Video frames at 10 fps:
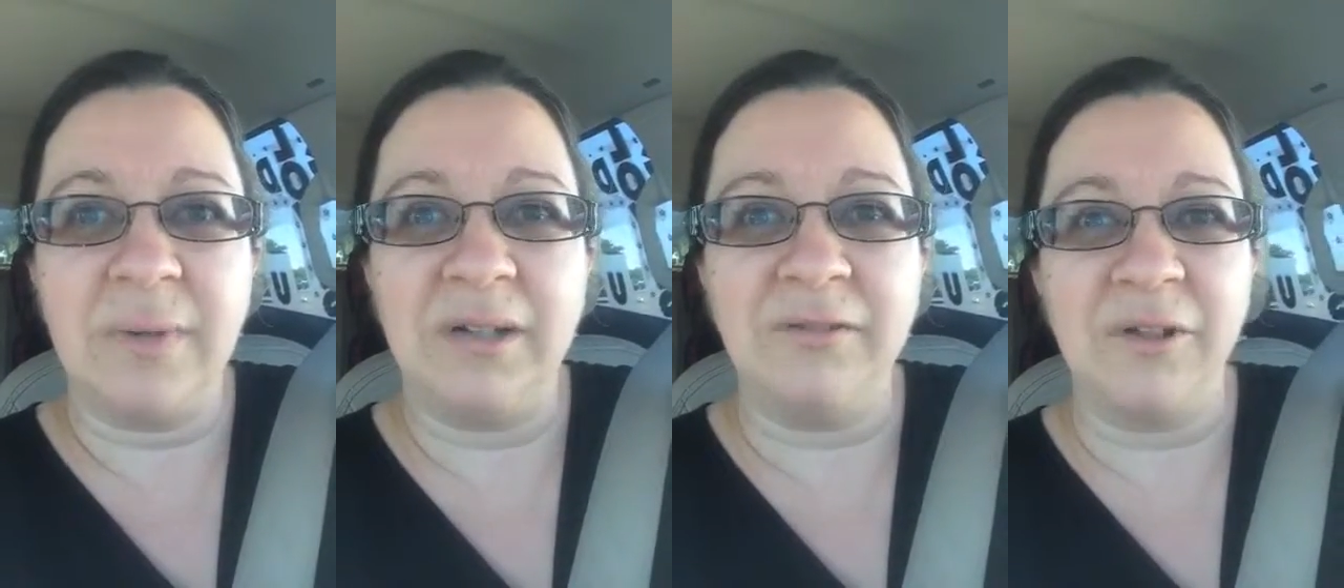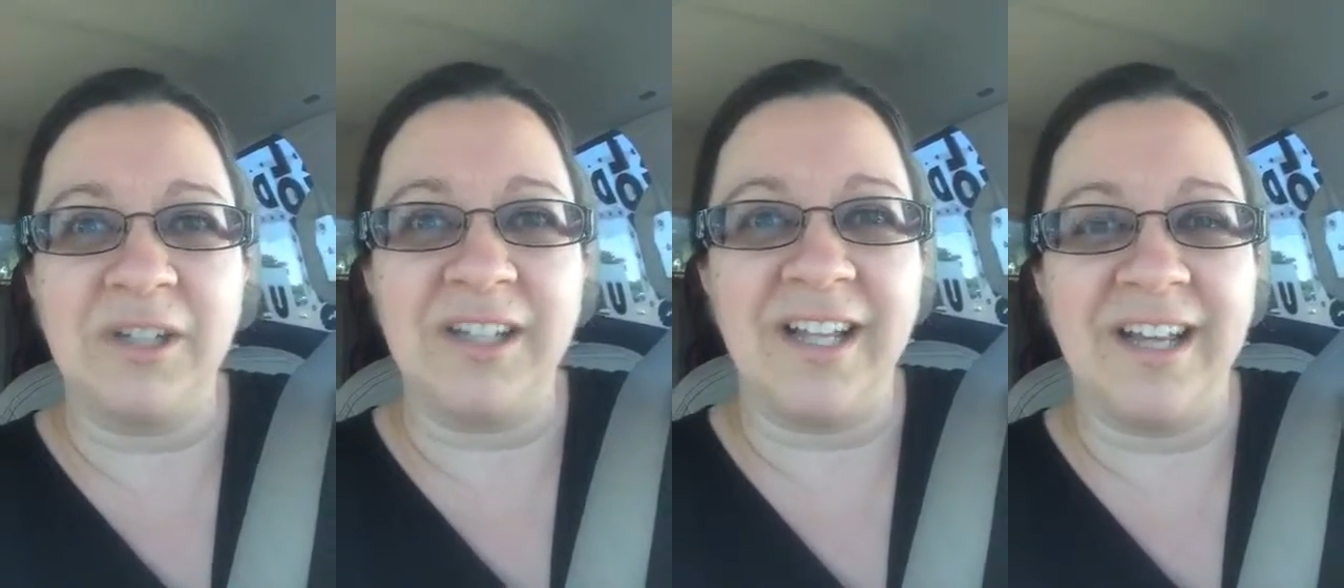
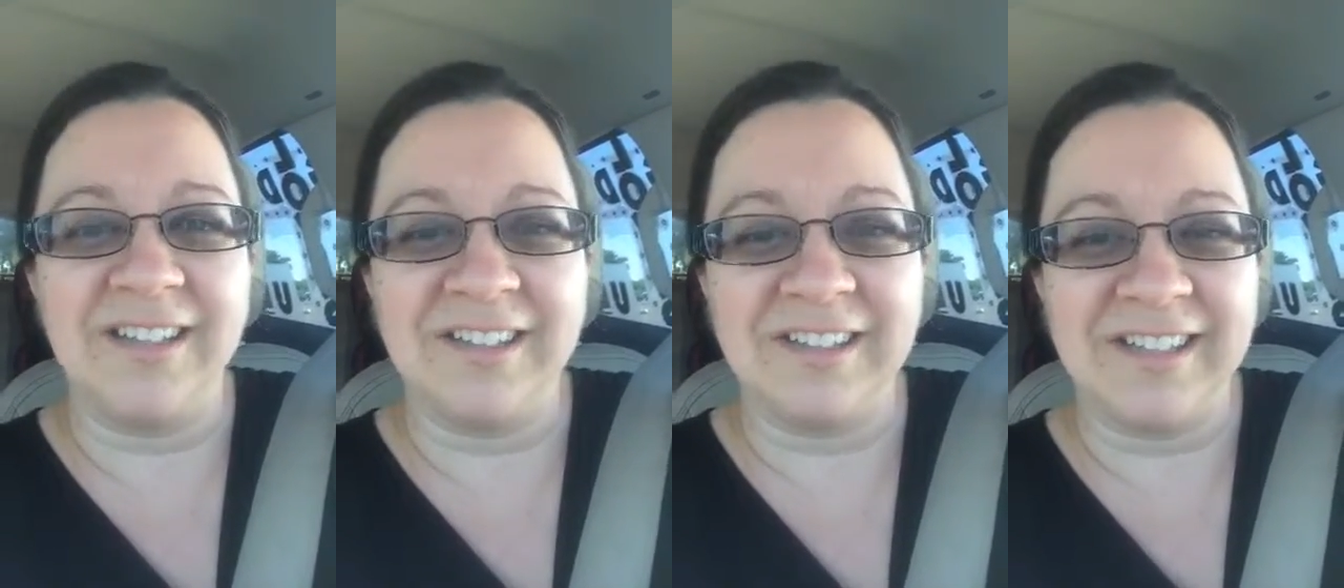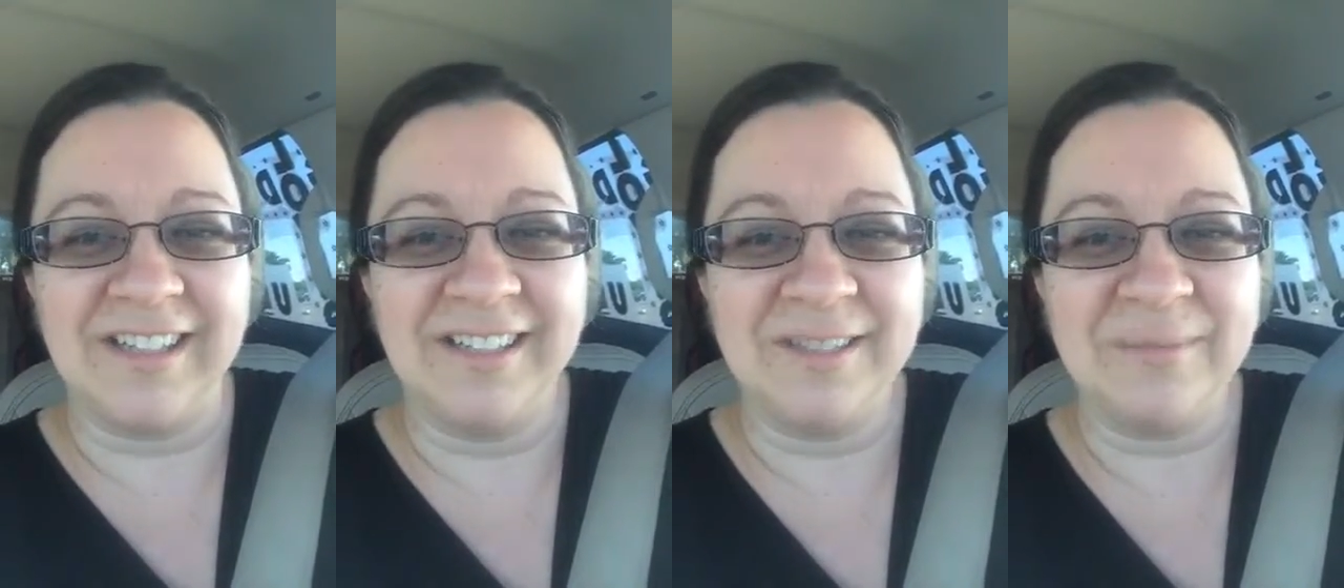metaphorically and
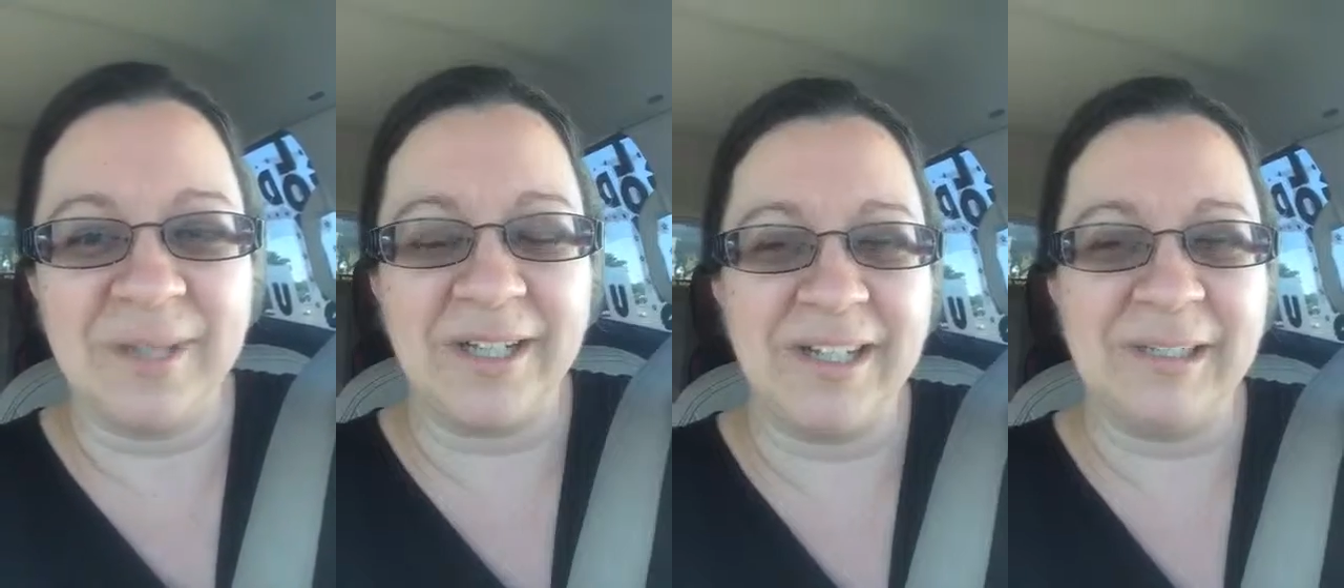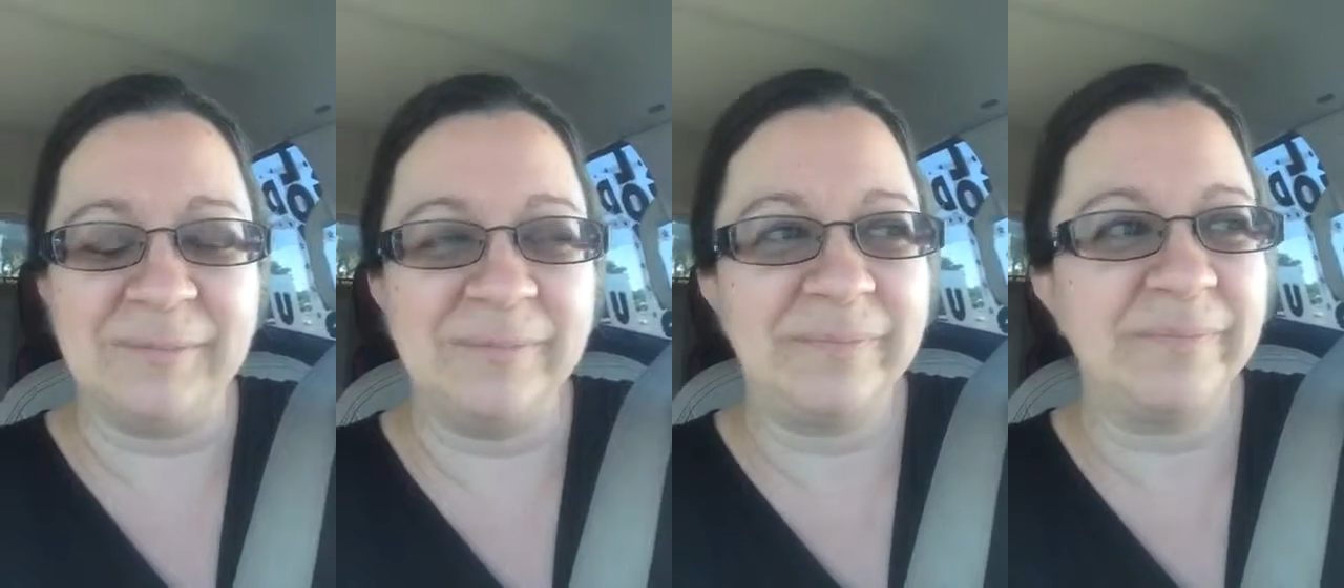literally, but
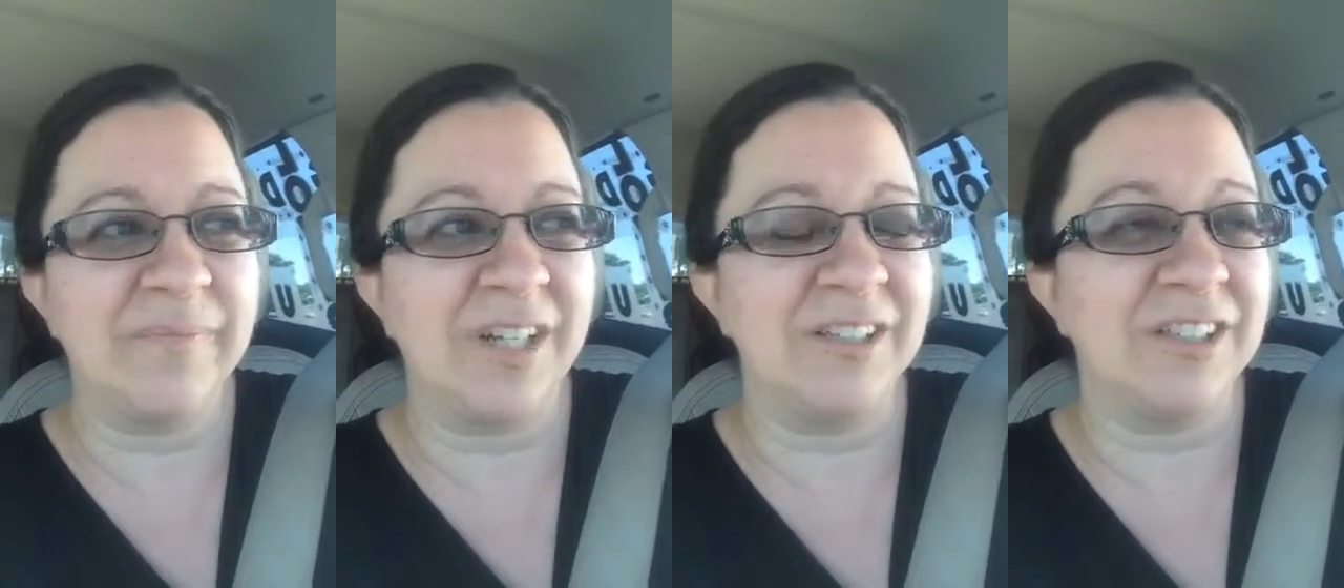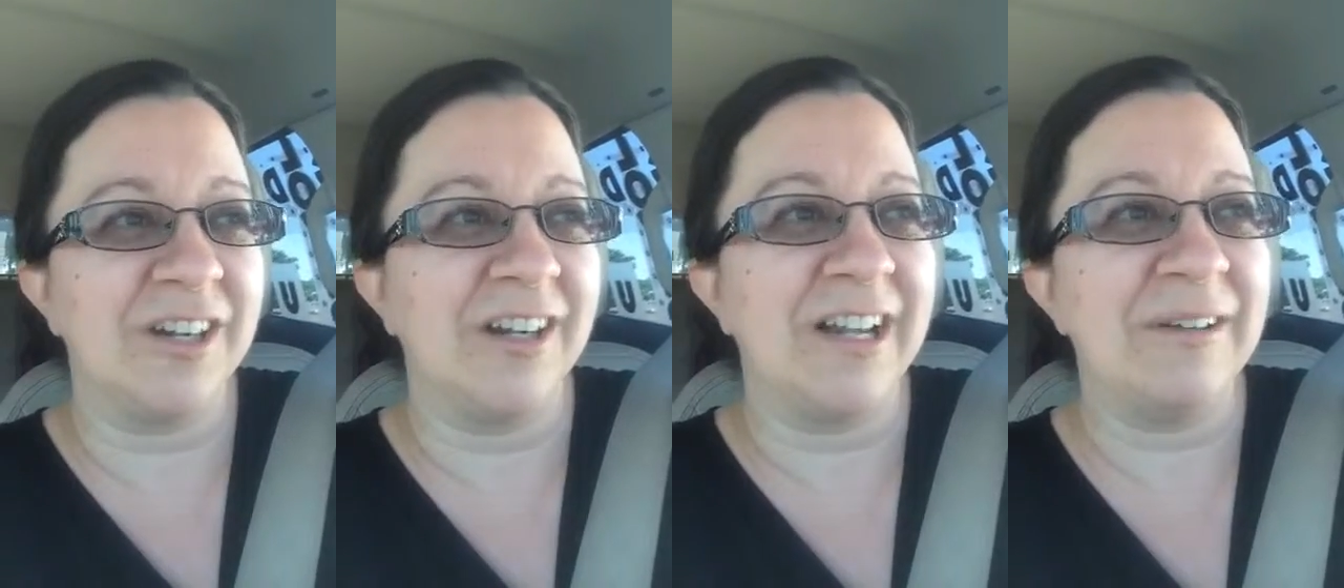um, guard your
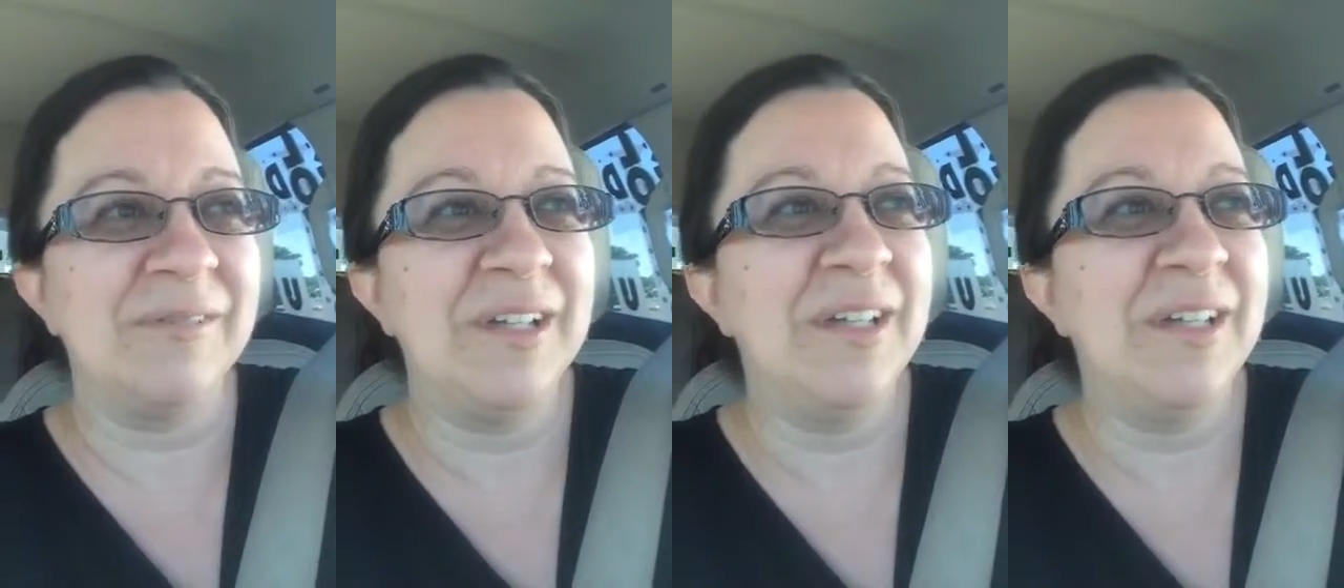heart, yeah.